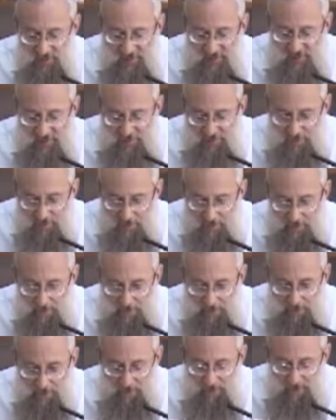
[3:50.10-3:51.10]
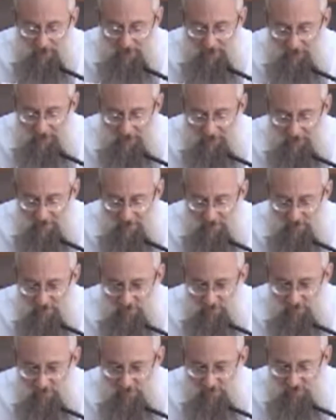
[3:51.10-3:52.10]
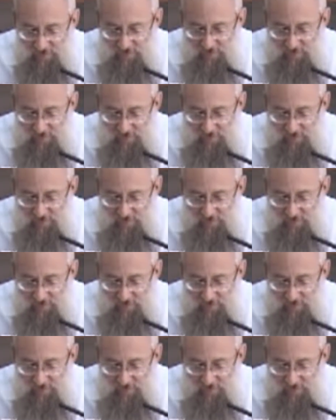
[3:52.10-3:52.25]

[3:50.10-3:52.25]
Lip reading: (no one is talking)